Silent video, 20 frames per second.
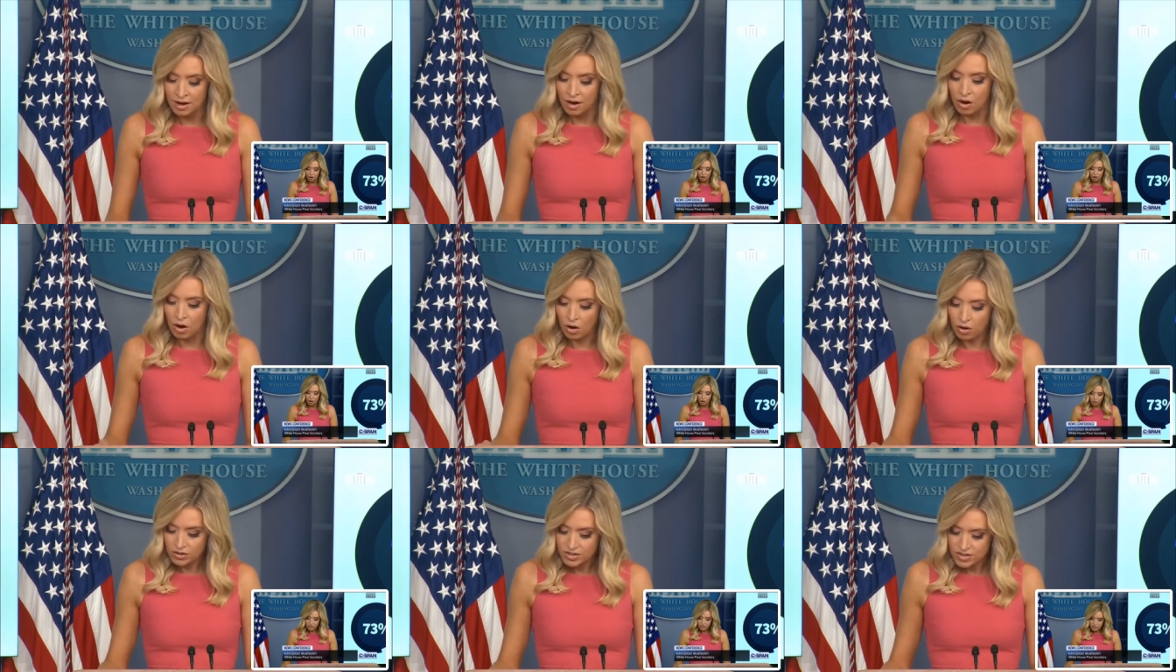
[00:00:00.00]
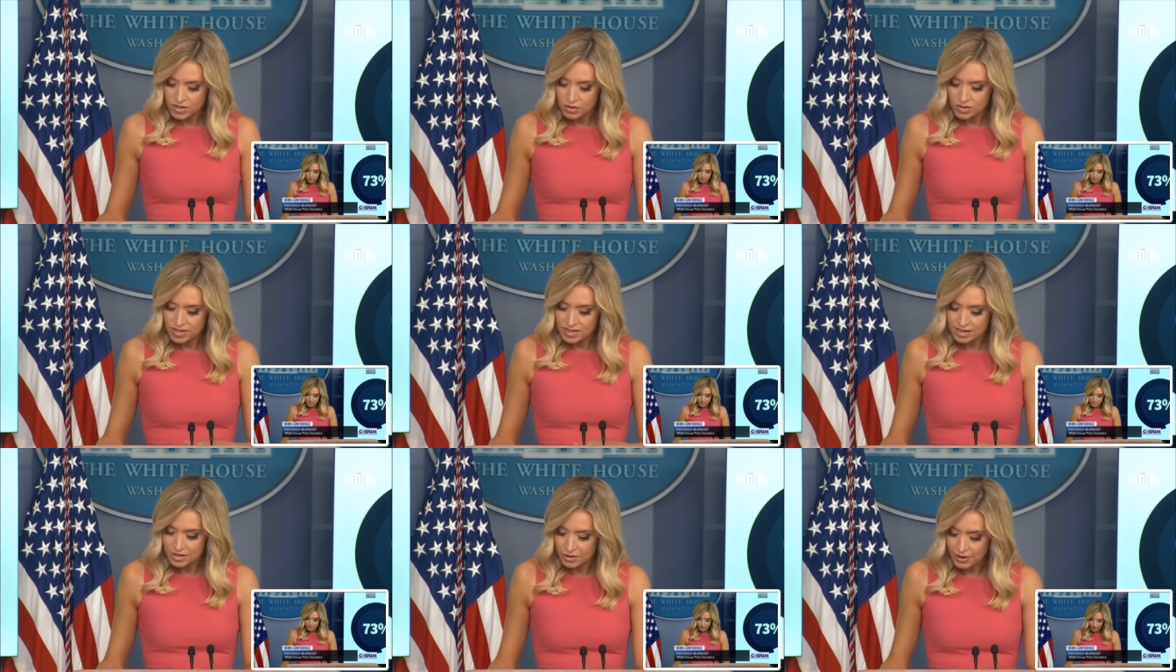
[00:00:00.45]
Also,
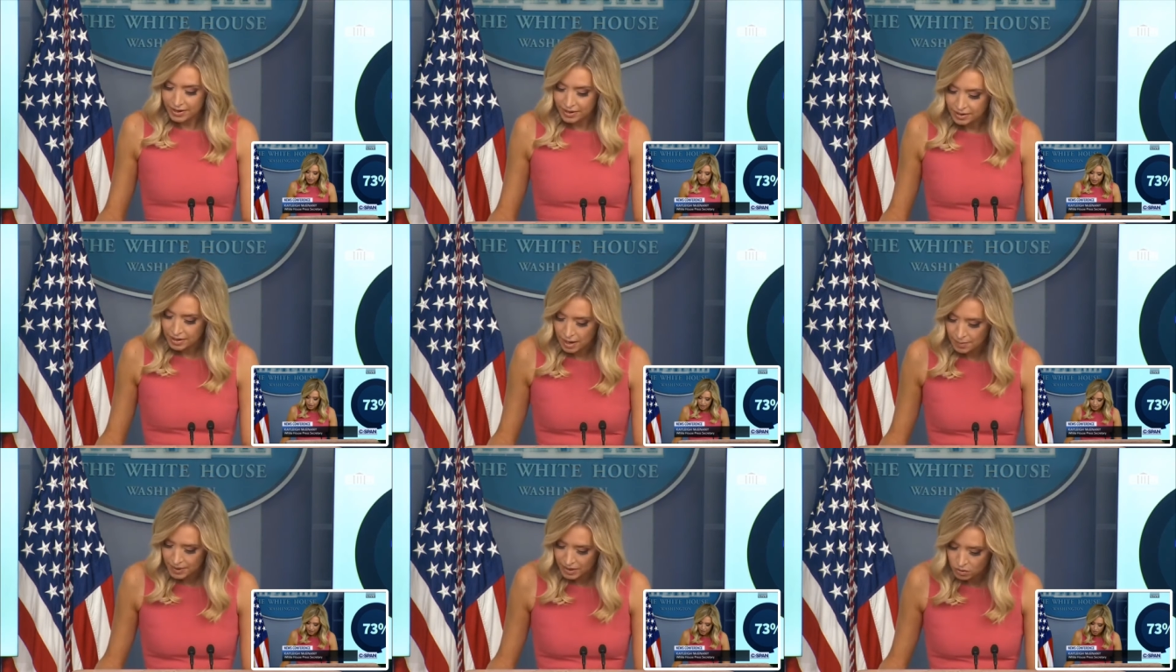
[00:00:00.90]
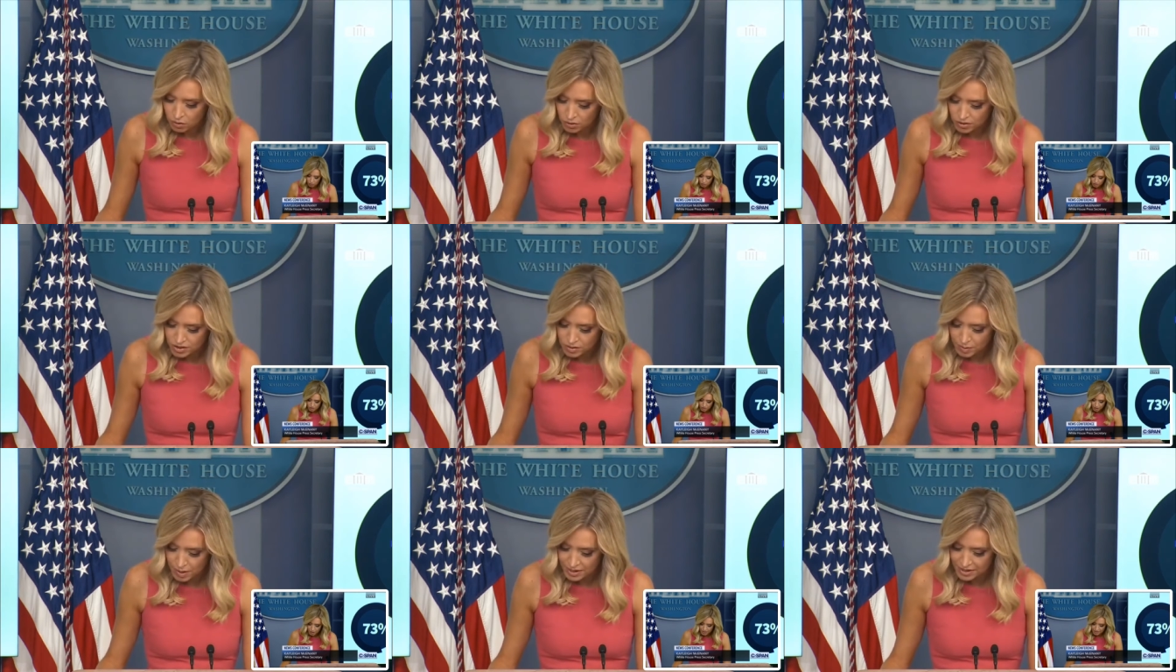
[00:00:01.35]
senior economic
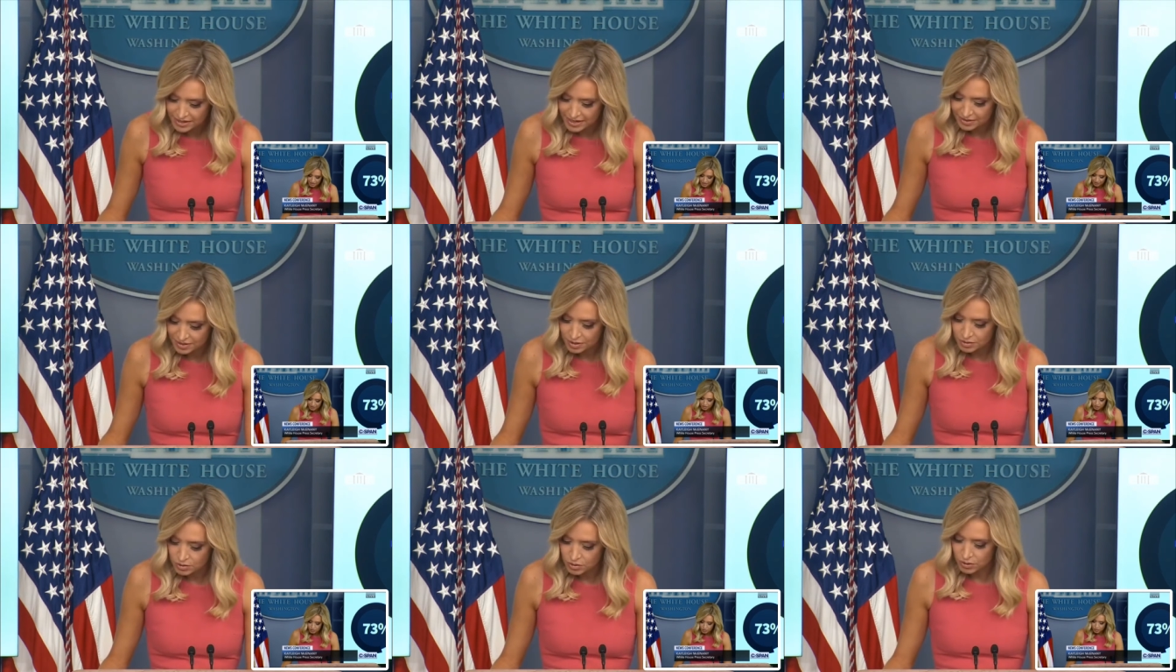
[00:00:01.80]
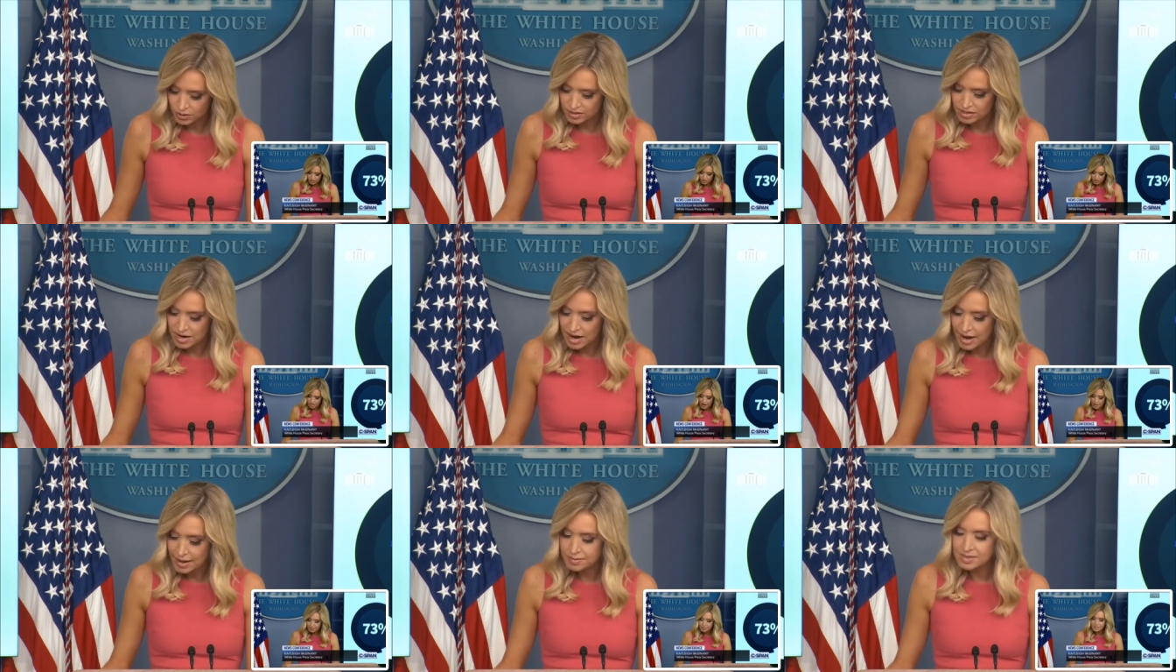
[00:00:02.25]
correspondent at the New York
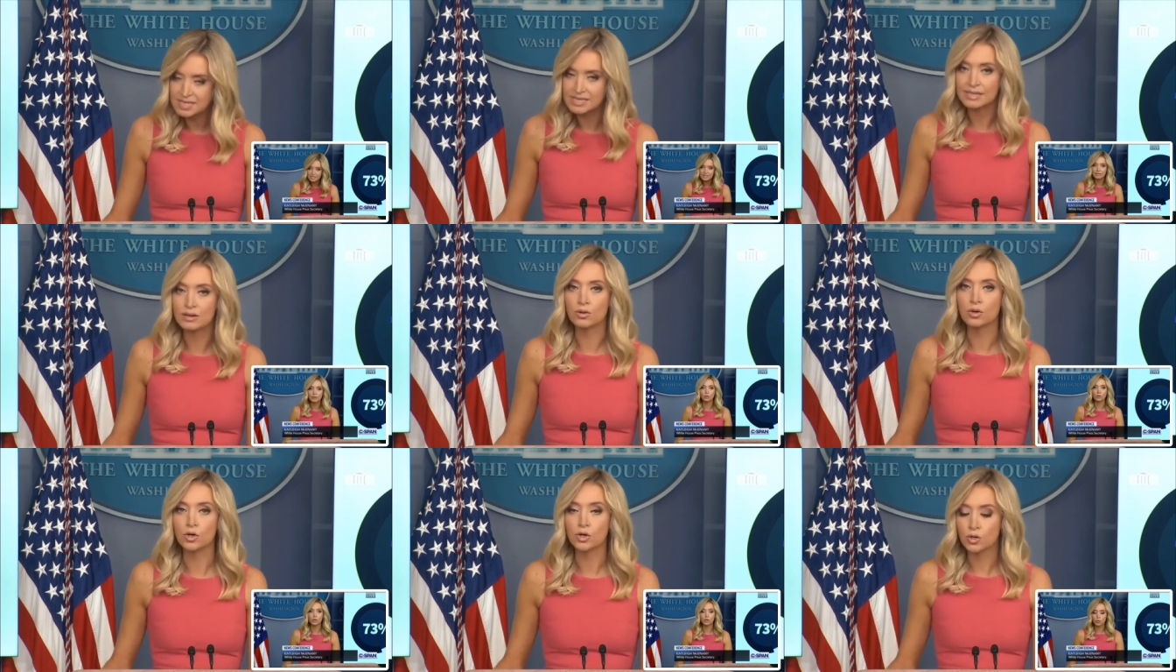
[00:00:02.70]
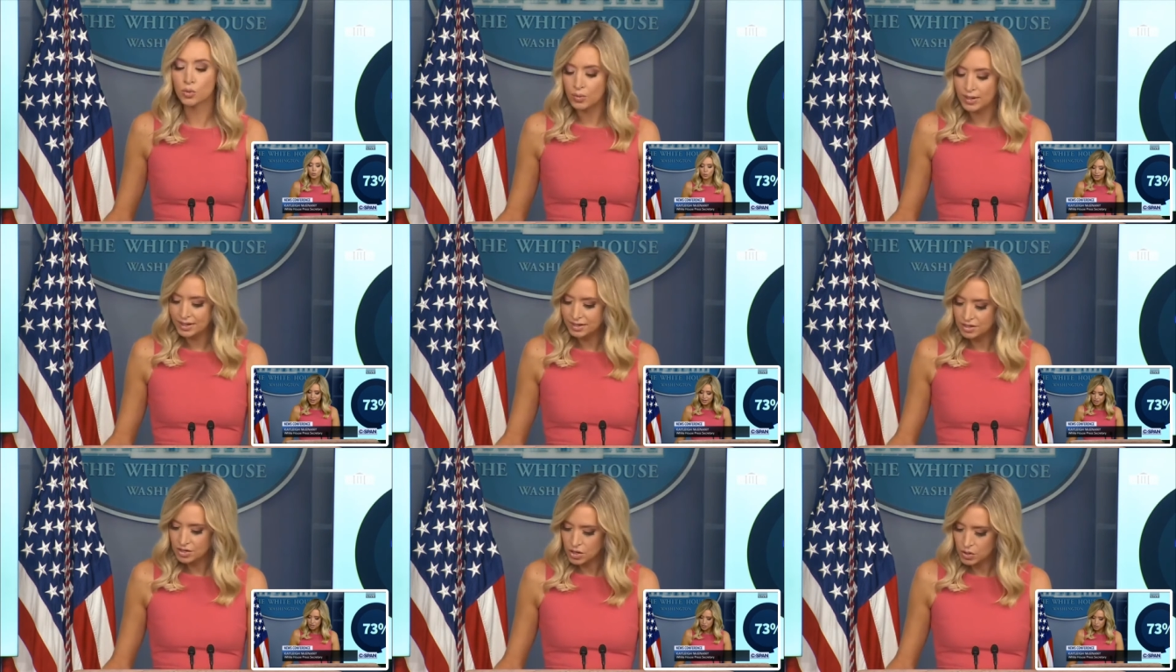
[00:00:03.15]
Times, Neil
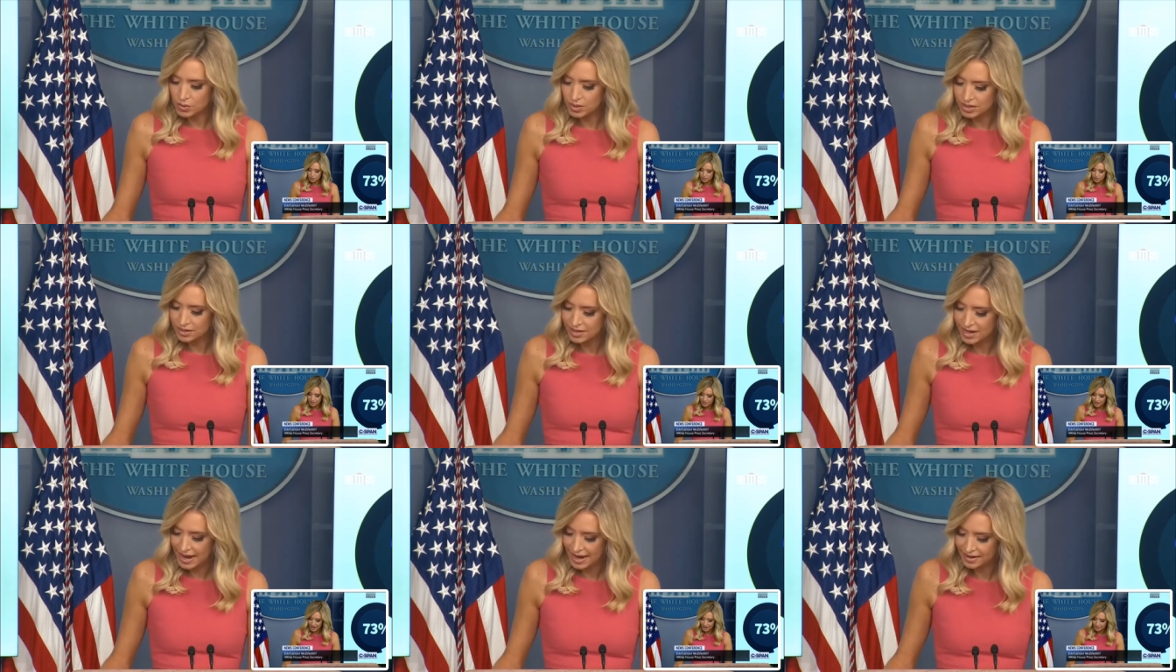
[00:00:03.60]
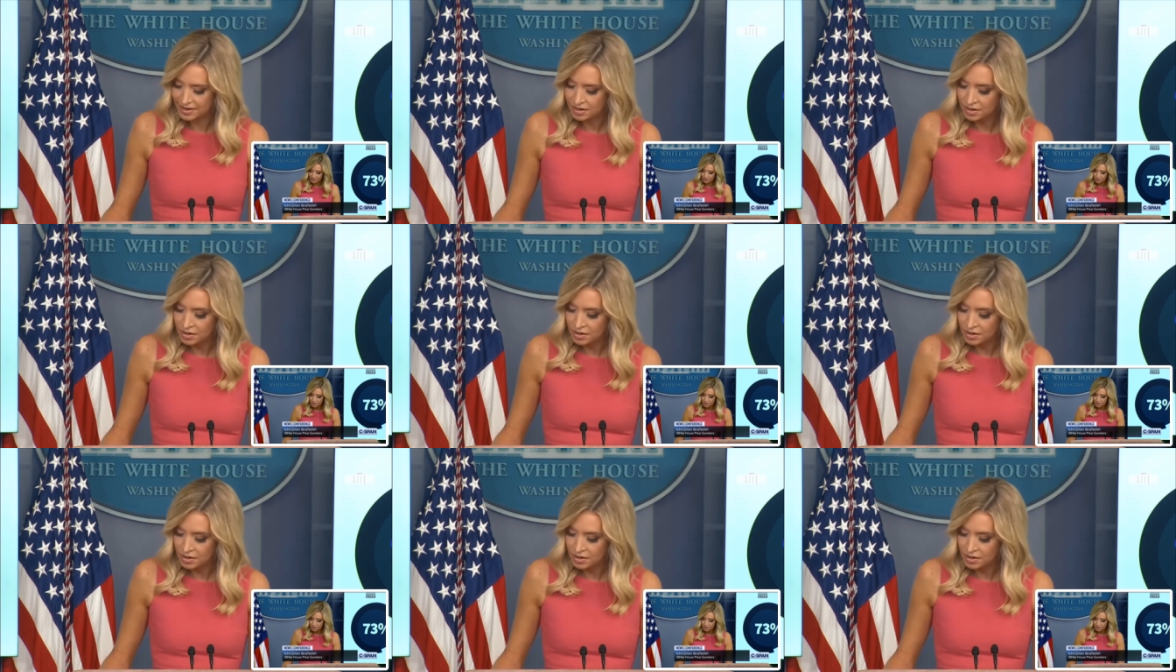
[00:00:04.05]
Irwin, noted that